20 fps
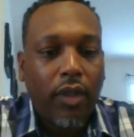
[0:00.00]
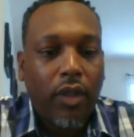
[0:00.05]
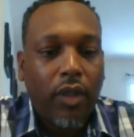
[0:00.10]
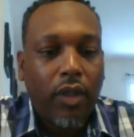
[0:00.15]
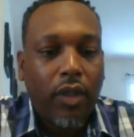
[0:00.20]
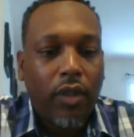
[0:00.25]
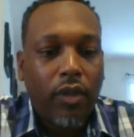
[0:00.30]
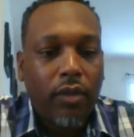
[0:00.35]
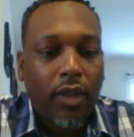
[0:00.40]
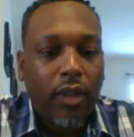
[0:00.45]

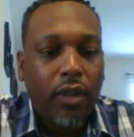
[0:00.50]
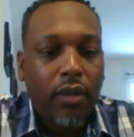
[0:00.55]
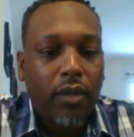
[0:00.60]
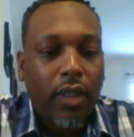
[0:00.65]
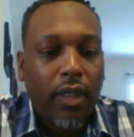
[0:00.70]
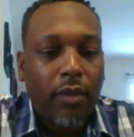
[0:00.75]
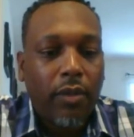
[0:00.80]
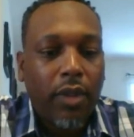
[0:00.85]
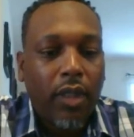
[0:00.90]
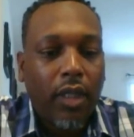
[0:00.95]

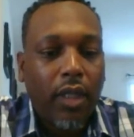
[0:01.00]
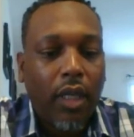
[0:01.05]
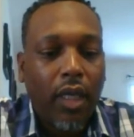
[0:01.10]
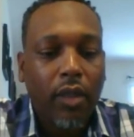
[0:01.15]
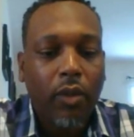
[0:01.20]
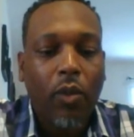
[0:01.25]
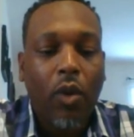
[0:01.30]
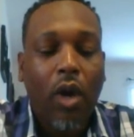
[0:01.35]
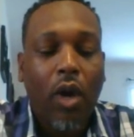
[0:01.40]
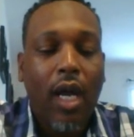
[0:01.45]
be an
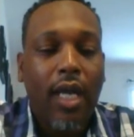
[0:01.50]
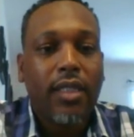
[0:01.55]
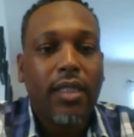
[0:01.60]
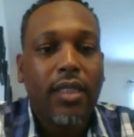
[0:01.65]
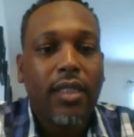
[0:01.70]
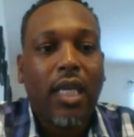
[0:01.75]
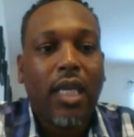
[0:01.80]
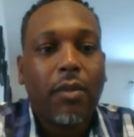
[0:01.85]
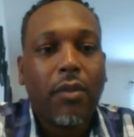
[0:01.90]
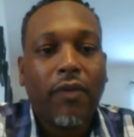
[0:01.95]
unwise
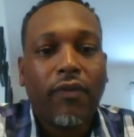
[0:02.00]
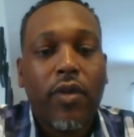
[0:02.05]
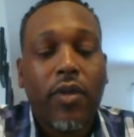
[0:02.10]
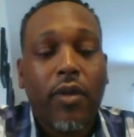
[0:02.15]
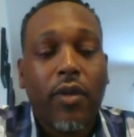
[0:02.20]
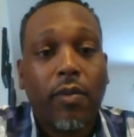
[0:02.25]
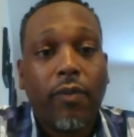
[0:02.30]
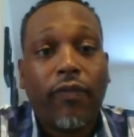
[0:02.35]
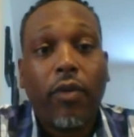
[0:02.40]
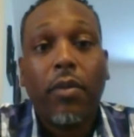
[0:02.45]
statement
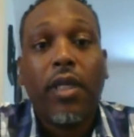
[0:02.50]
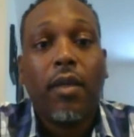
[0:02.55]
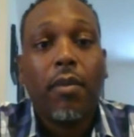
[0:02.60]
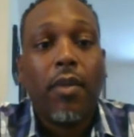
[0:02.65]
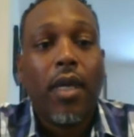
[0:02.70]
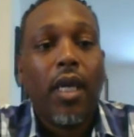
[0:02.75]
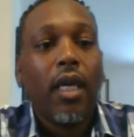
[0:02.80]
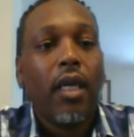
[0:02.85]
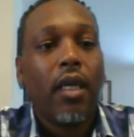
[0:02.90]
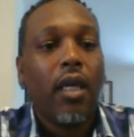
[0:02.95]
for me
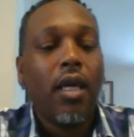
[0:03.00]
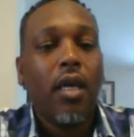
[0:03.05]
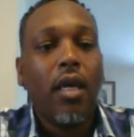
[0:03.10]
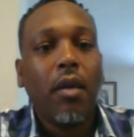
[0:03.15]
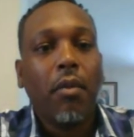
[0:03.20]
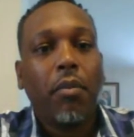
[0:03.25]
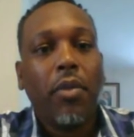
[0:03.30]
to make.